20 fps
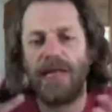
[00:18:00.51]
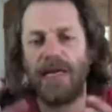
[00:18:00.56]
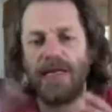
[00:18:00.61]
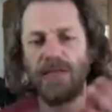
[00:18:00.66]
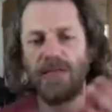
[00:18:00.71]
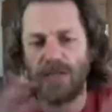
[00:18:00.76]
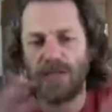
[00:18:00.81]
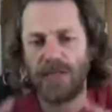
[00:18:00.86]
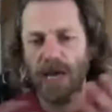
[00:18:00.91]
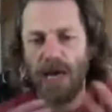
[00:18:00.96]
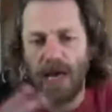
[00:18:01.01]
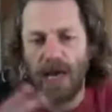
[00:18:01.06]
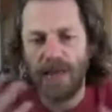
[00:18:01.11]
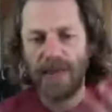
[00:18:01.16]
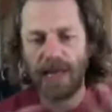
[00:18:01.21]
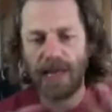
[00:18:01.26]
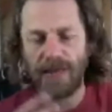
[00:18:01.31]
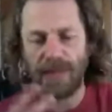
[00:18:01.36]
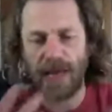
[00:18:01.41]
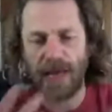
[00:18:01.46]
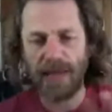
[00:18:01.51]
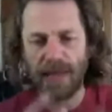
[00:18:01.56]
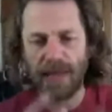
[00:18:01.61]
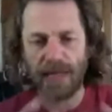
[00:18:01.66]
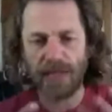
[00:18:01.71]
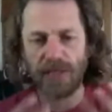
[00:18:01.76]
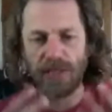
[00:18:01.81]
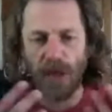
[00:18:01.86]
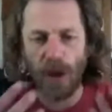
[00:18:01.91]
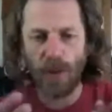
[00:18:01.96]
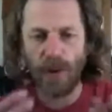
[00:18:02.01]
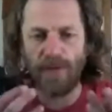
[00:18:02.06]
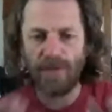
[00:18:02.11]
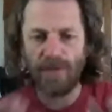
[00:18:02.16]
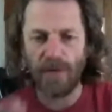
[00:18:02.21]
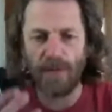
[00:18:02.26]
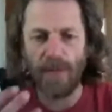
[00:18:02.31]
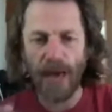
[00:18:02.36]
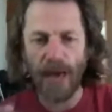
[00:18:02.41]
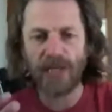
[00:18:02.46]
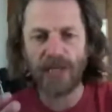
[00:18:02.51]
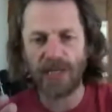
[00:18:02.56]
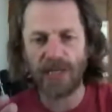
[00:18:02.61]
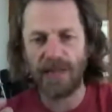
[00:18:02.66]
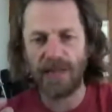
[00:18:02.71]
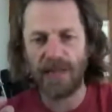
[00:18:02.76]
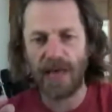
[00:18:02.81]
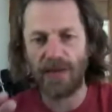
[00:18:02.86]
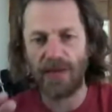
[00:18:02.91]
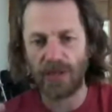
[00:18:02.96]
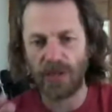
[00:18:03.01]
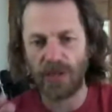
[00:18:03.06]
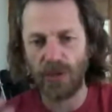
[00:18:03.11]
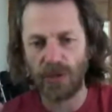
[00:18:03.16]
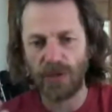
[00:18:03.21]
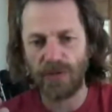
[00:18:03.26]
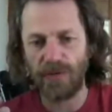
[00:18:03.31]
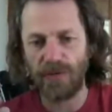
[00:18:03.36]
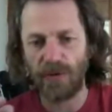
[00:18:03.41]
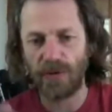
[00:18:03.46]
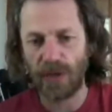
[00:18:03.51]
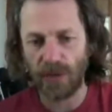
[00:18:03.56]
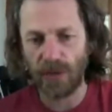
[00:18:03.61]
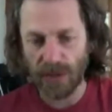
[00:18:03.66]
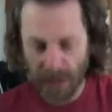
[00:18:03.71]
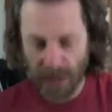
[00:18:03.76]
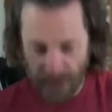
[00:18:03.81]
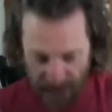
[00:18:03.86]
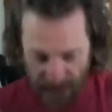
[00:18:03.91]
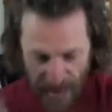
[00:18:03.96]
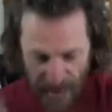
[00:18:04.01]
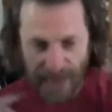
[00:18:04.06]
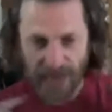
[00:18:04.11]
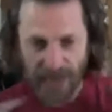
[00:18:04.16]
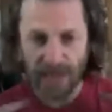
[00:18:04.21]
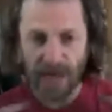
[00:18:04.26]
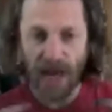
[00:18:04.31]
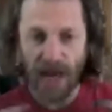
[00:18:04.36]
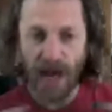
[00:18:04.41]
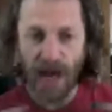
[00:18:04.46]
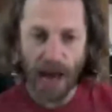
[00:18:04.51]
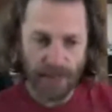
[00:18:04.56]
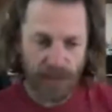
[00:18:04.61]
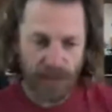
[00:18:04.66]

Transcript: They're just there's no information in there that's useful. So it's thanks, I'm